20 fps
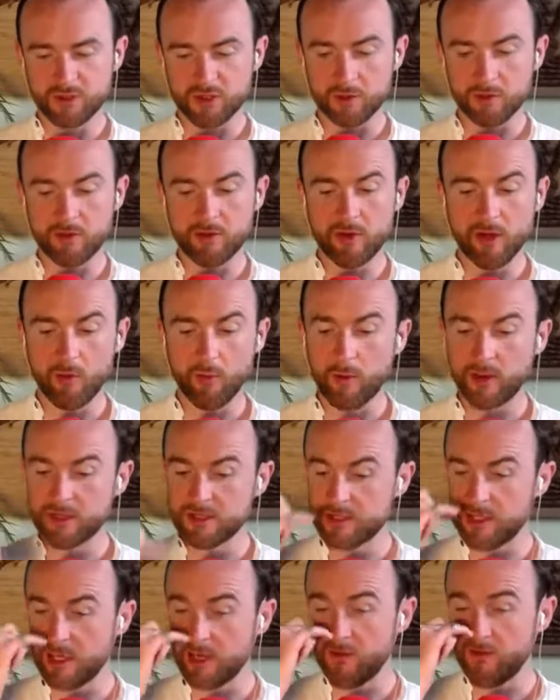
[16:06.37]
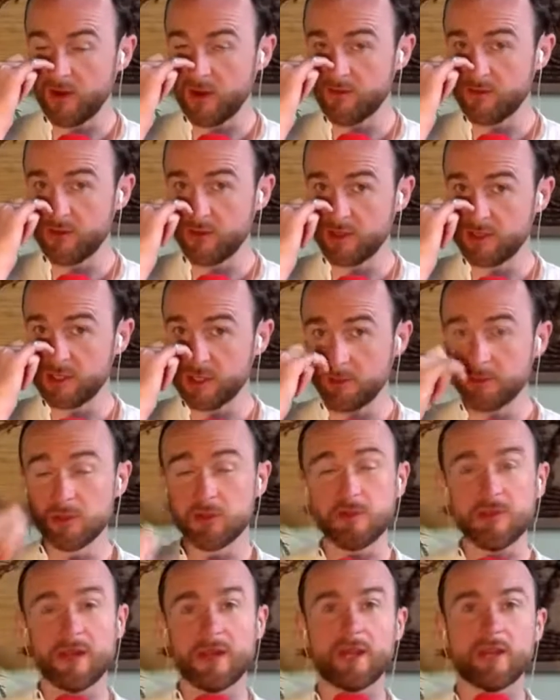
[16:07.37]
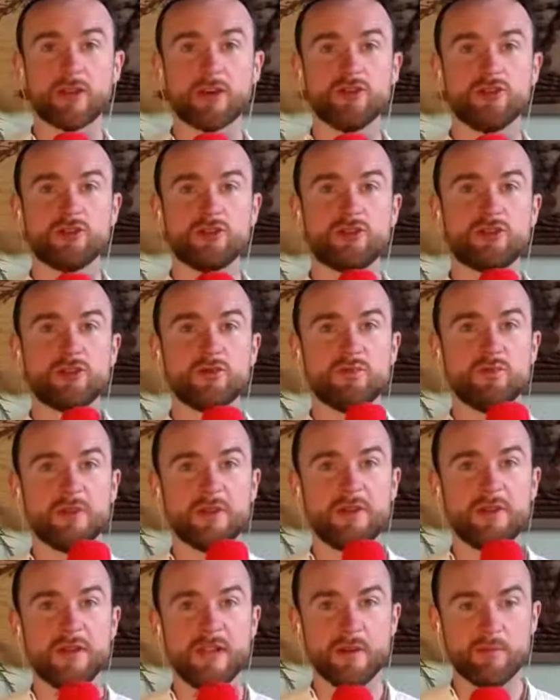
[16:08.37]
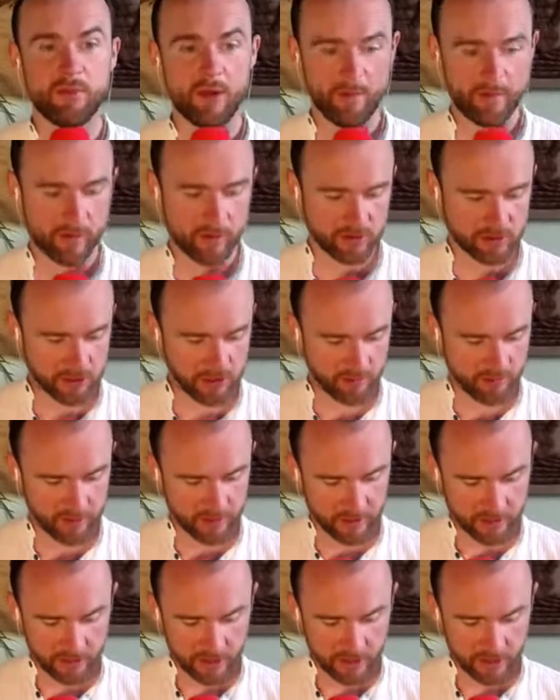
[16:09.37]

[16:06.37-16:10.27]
So we're doing it on Wednesday at 5:30. I'll be doing that in conjunction with the Brand Builders Club.